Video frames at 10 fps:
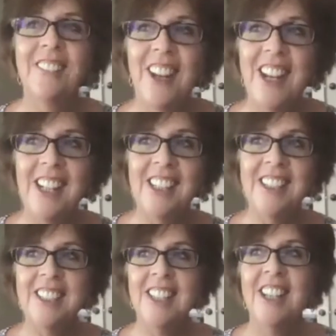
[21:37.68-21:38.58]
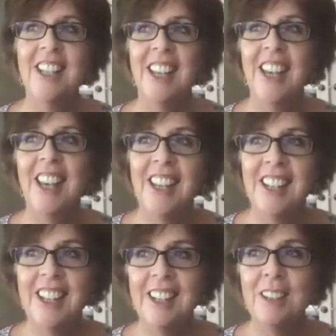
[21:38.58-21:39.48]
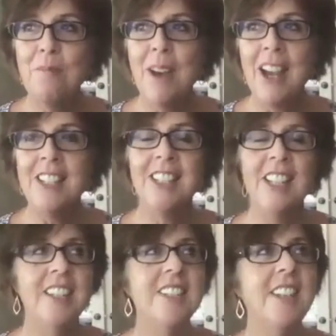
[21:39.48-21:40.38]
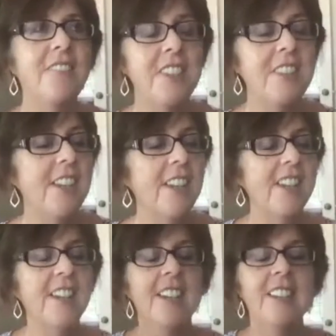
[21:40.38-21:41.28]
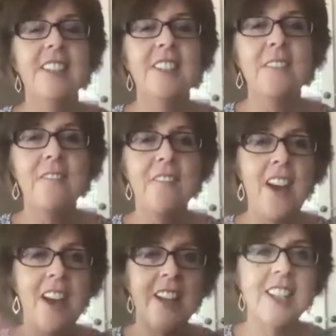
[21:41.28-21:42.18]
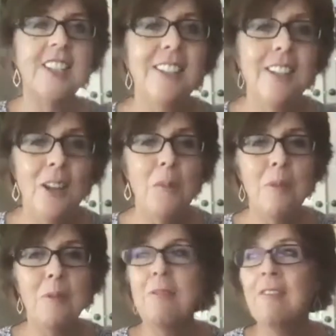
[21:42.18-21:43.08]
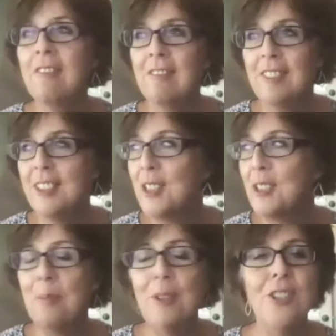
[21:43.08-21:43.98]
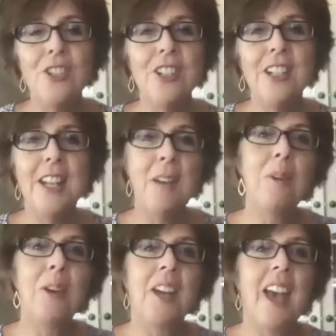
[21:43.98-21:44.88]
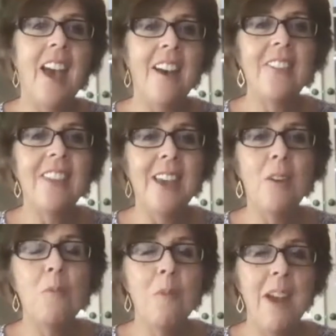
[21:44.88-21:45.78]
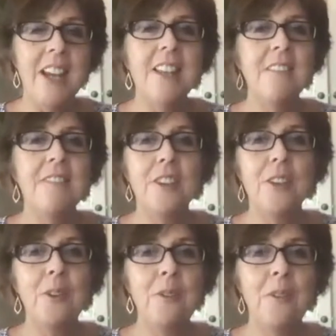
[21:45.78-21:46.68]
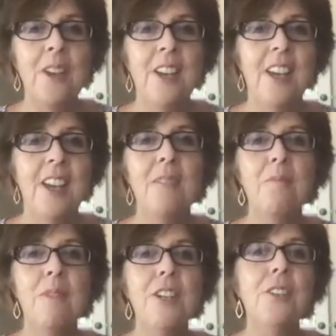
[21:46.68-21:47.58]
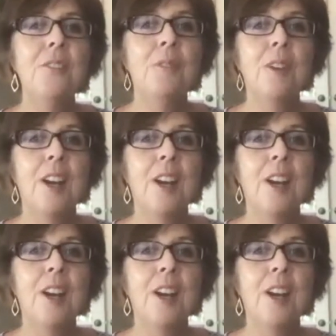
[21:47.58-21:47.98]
right liz and mindset is everything there's a vast global distribution network out there waiting for you and when you